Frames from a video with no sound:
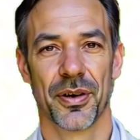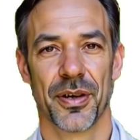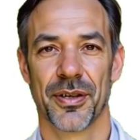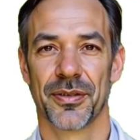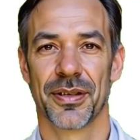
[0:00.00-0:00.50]

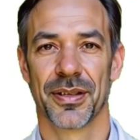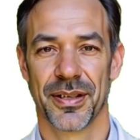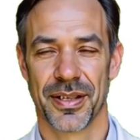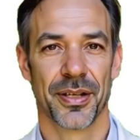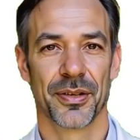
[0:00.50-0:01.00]
Stay with
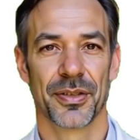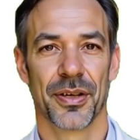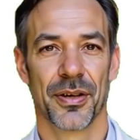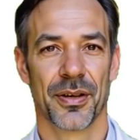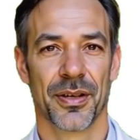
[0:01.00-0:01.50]
me till
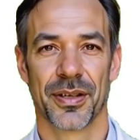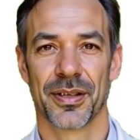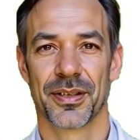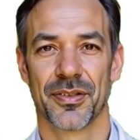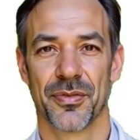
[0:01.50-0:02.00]
the end
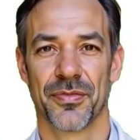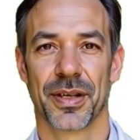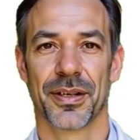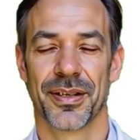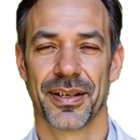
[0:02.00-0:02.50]
because I'll
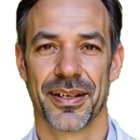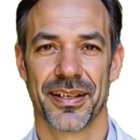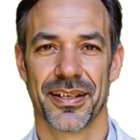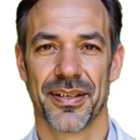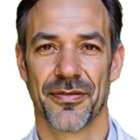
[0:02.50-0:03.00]
show you how to
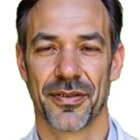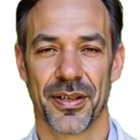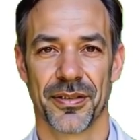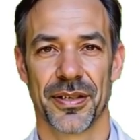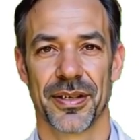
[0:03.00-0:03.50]
take it,
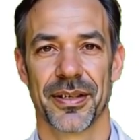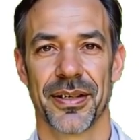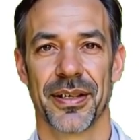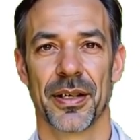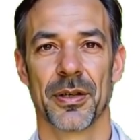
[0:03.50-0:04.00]
how
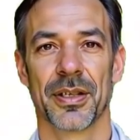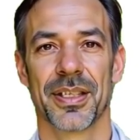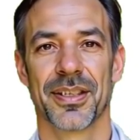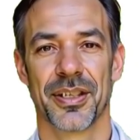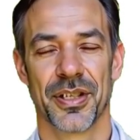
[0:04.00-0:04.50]
fast it
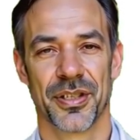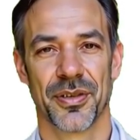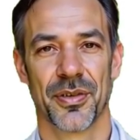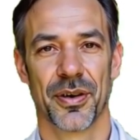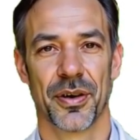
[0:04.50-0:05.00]
works,
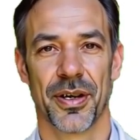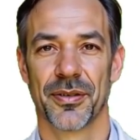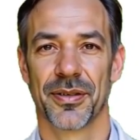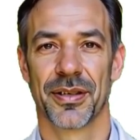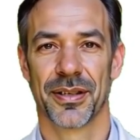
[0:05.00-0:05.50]
and
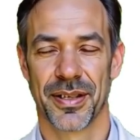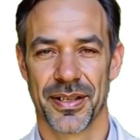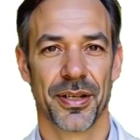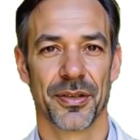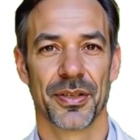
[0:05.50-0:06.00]
what to
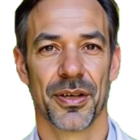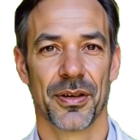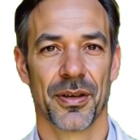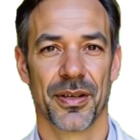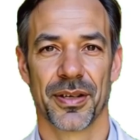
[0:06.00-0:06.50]
avoid for
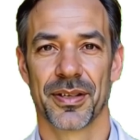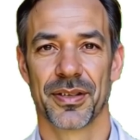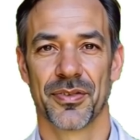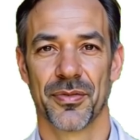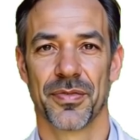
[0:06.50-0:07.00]
best
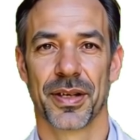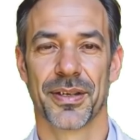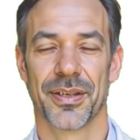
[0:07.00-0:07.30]
results.